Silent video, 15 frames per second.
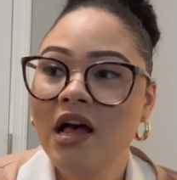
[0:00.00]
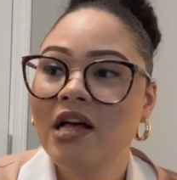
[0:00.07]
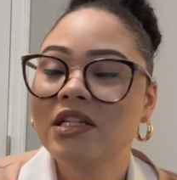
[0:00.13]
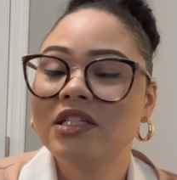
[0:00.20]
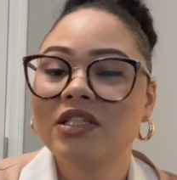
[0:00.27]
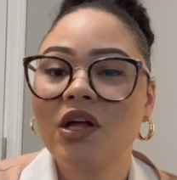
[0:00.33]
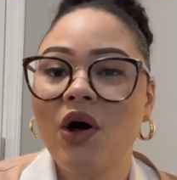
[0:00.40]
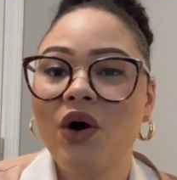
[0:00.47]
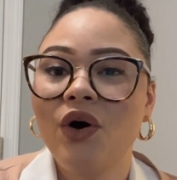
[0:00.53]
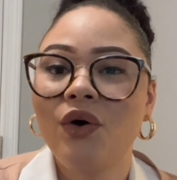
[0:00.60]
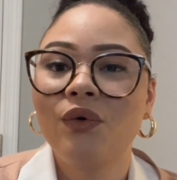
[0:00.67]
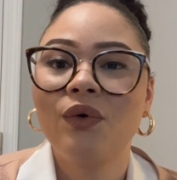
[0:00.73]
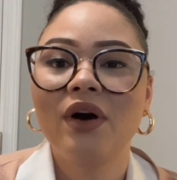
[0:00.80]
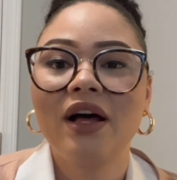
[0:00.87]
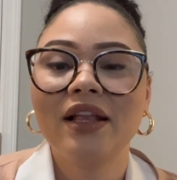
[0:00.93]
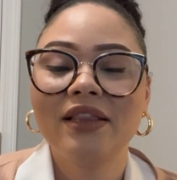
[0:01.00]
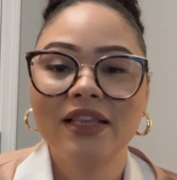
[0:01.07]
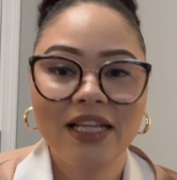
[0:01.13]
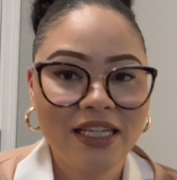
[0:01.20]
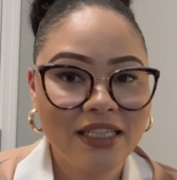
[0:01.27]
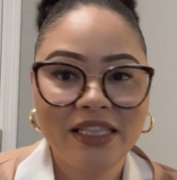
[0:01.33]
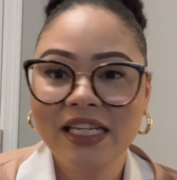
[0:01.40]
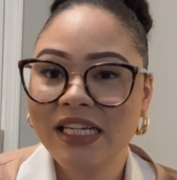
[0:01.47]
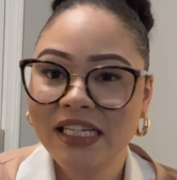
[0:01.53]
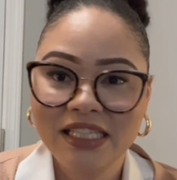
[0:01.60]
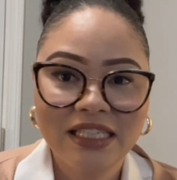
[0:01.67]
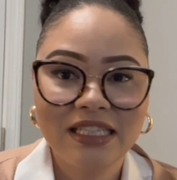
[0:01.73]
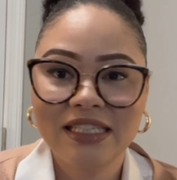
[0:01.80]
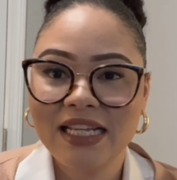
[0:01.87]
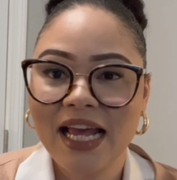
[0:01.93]
So needless
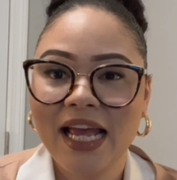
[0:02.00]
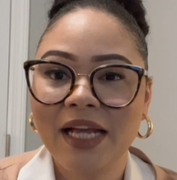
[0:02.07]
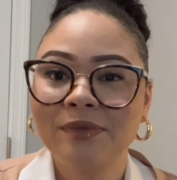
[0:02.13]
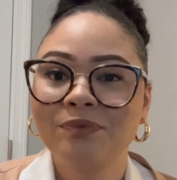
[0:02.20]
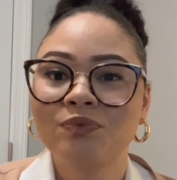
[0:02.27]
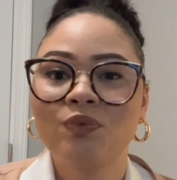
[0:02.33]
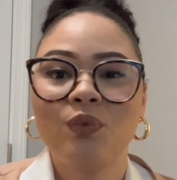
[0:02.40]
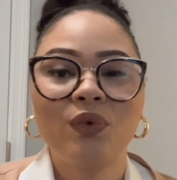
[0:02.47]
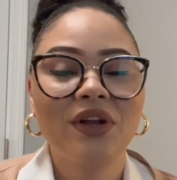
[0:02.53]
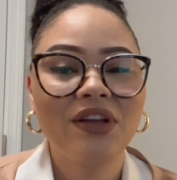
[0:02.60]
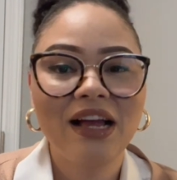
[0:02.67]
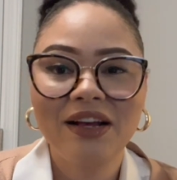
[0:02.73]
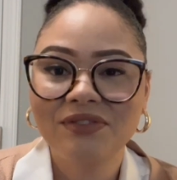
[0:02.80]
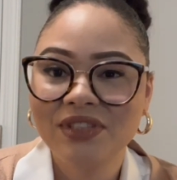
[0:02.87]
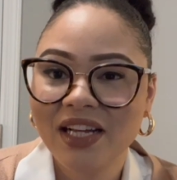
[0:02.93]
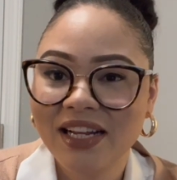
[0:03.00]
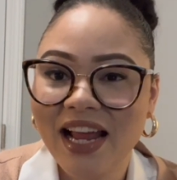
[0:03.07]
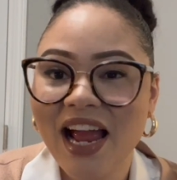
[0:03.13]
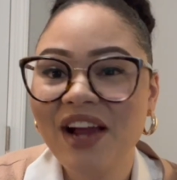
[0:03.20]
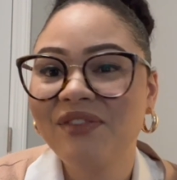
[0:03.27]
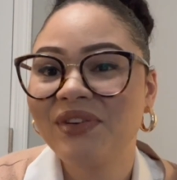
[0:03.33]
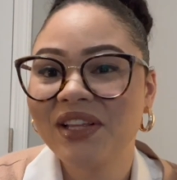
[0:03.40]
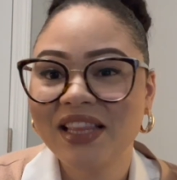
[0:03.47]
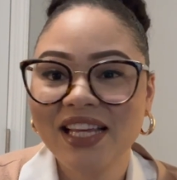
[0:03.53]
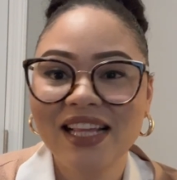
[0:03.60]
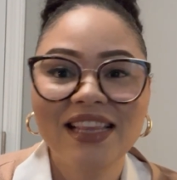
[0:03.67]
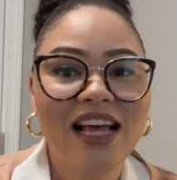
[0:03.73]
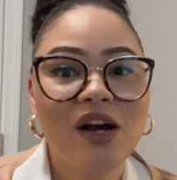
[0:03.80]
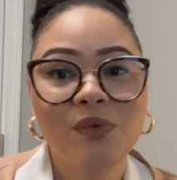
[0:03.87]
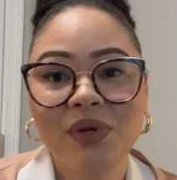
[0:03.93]
to say, we have done everything
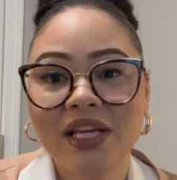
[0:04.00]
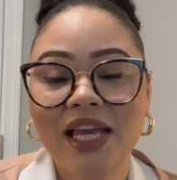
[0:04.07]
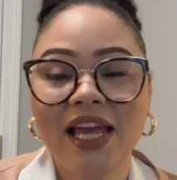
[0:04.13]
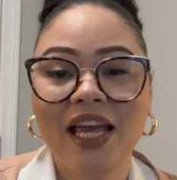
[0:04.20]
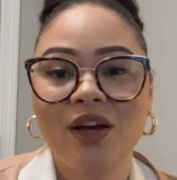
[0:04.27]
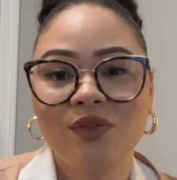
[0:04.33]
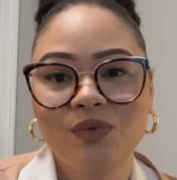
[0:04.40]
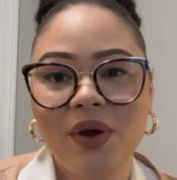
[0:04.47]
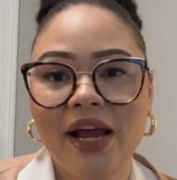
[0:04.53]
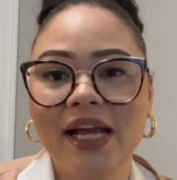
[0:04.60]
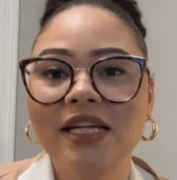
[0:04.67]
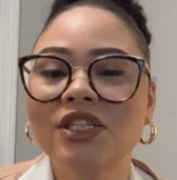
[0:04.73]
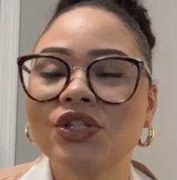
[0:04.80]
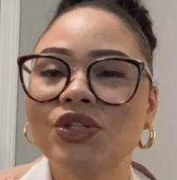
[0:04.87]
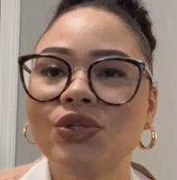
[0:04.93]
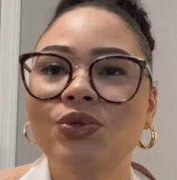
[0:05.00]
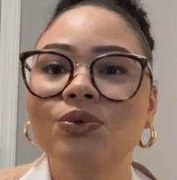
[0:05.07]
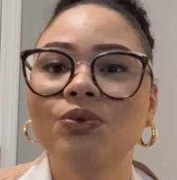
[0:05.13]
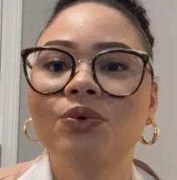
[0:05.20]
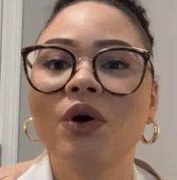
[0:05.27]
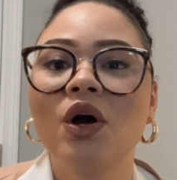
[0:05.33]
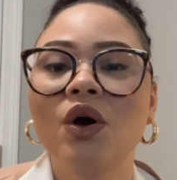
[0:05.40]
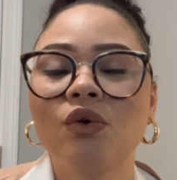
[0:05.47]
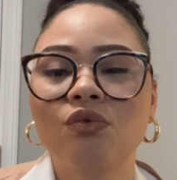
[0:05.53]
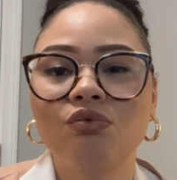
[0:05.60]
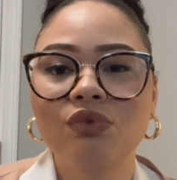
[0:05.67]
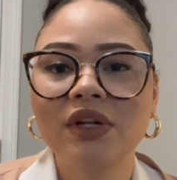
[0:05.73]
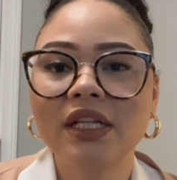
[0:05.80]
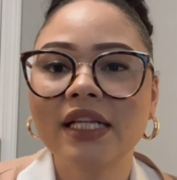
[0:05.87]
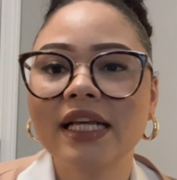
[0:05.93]
that we can, right, to
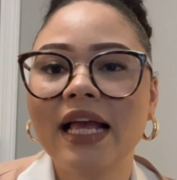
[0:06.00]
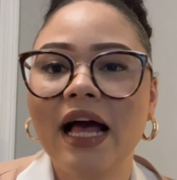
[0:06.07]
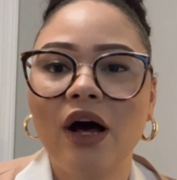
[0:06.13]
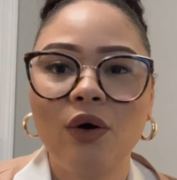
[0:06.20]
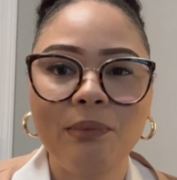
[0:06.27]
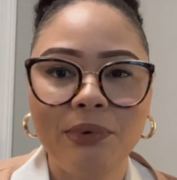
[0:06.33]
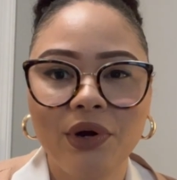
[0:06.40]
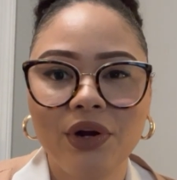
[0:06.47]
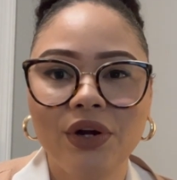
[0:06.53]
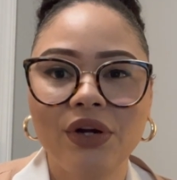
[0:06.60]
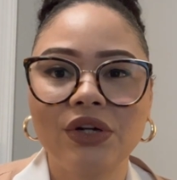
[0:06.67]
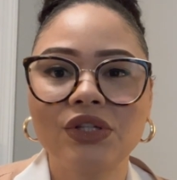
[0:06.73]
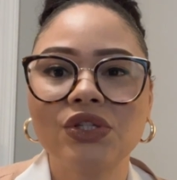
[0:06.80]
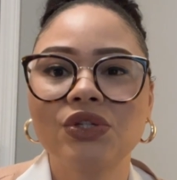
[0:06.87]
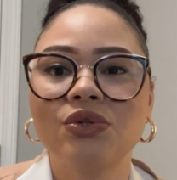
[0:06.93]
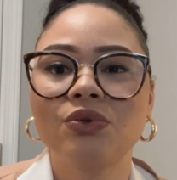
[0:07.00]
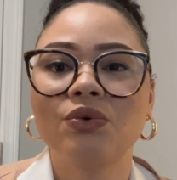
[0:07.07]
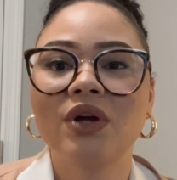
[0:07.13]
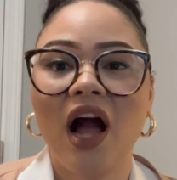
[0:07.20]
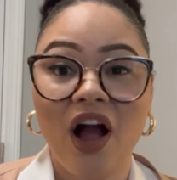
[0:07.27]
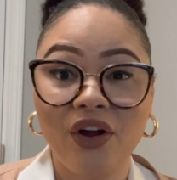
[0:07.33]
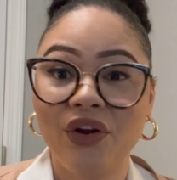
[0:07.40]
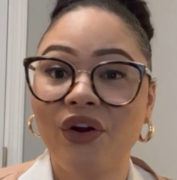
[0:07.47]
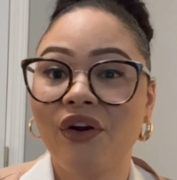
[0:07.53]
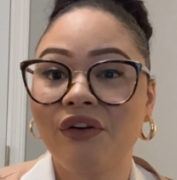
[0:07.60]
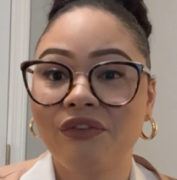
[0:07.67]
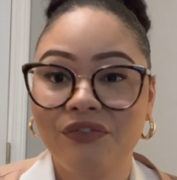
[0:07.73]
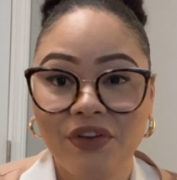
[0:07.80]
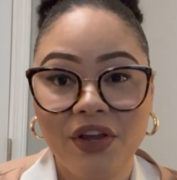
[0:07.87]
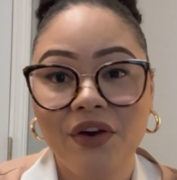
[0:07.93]
really help her to conquer her
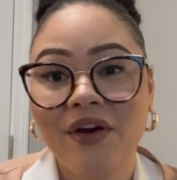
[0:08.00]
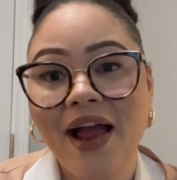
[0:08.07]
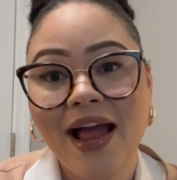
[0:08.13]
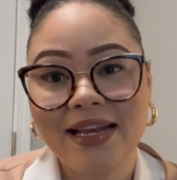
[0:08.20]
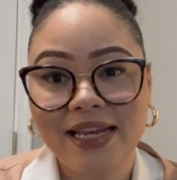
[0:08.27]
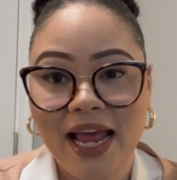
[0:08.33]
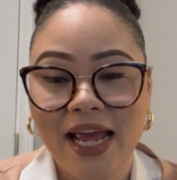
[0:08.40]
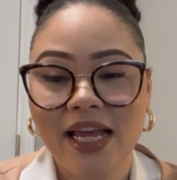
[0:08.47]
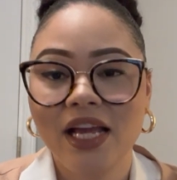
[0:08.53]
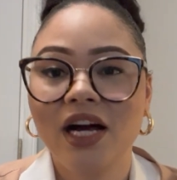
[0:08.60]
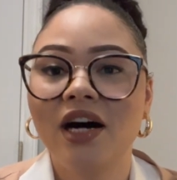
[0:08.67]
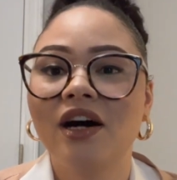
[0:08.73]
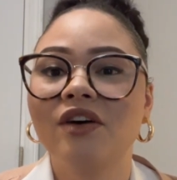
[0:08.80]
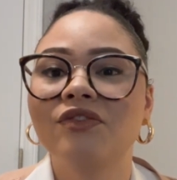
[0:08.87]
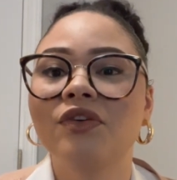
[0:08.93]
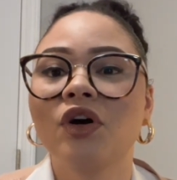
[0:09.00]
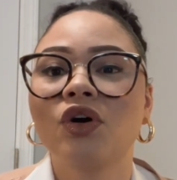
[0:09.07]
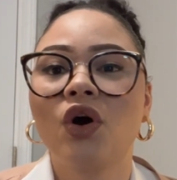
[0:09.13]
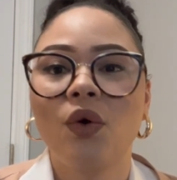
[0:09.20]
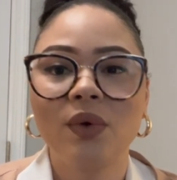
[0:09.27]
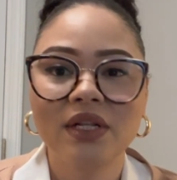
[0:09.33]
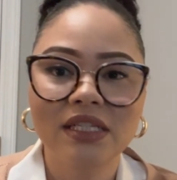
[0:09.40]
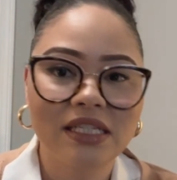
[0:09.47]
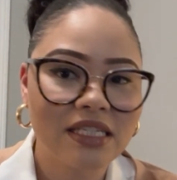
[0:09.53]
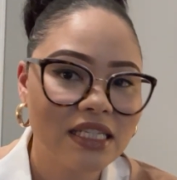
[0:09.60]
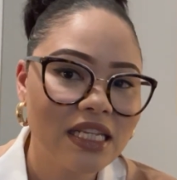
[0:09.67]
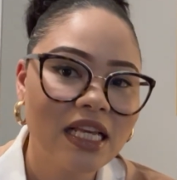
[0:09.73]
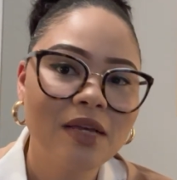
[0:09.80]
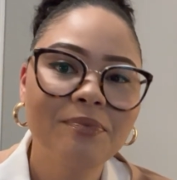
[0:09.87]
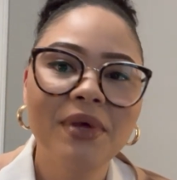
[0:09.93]
fear at night of going to
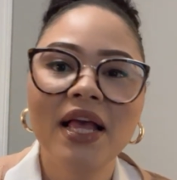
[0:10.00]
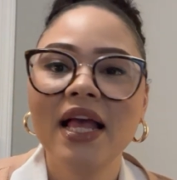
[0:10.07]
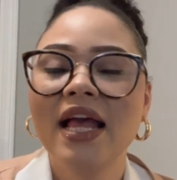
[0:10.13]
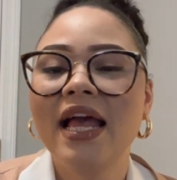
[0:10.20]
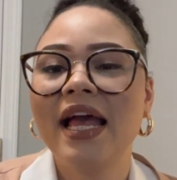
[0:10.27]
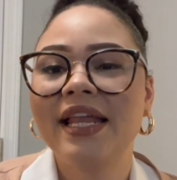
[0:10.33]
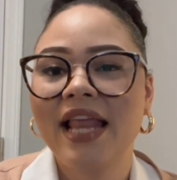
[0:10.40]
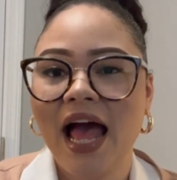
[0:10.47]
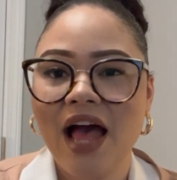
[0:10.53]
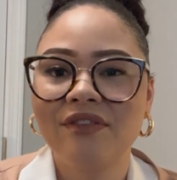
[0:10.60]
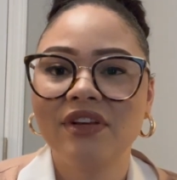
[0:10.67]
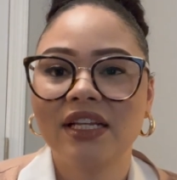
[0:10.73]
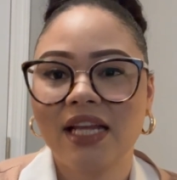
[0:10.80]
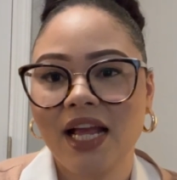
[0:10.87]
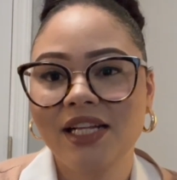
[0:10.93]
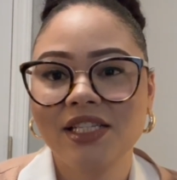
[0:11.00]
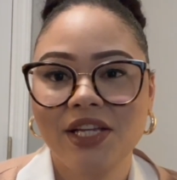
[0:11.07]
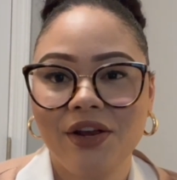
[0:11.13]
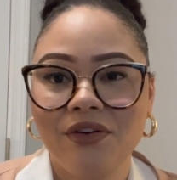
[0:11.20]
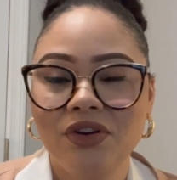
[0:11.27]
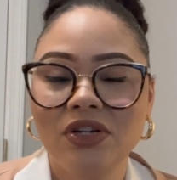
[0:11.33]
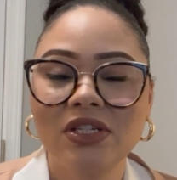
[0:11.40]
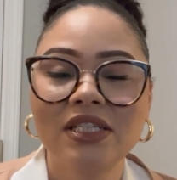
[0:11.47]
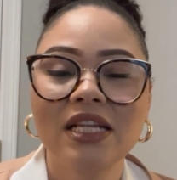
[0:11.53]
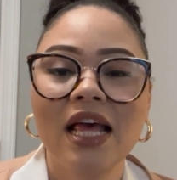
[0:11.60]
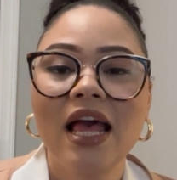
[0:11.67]
sleep and having night terrors.